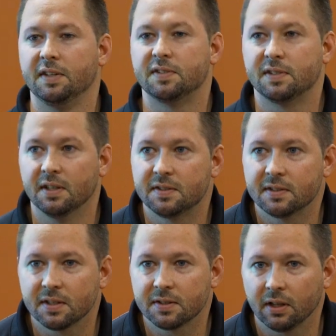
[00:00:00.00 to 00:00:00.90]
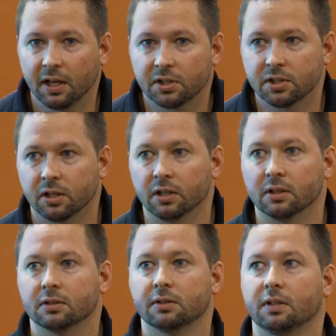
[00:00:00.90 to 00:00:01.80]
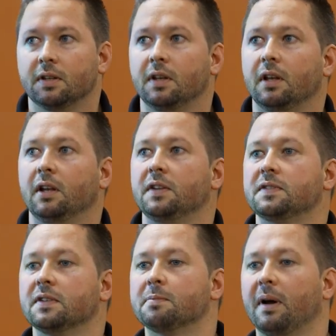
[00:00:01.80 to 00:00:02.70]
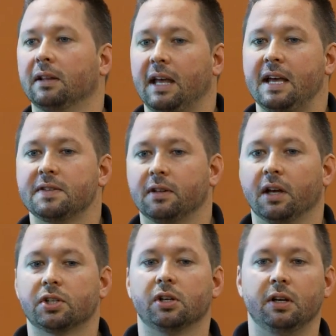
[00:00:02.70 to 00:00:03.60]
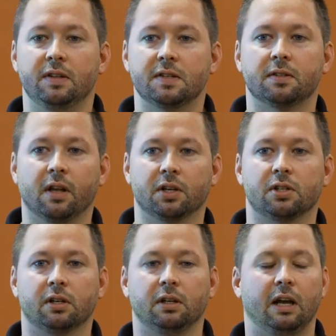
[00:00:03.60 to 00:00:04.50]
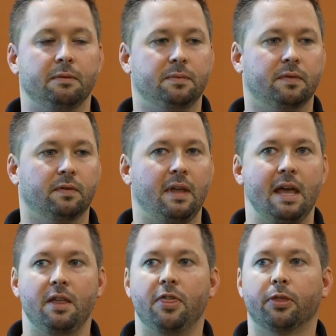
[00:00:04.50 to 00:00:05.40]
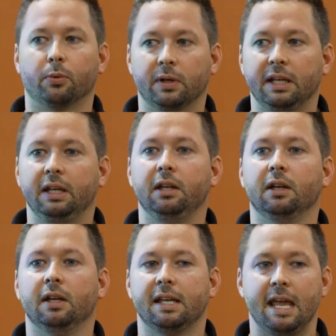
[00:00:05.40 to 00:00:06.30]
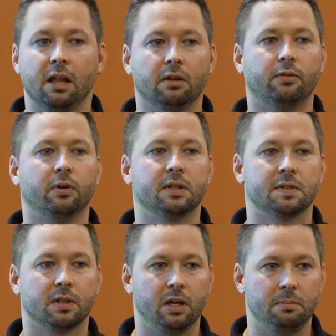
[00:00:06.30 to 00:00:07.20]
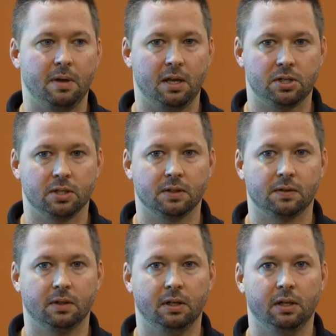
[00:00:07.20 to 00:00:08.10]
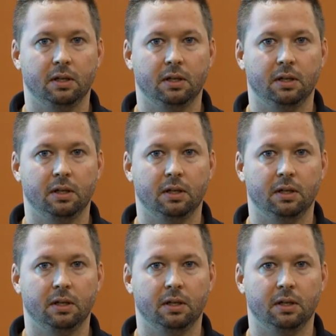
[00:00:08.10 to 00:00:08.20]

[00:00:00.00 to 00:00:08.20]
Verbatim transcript: Since this lecture, since my last lecture and this lecture, I've had three California Skype patients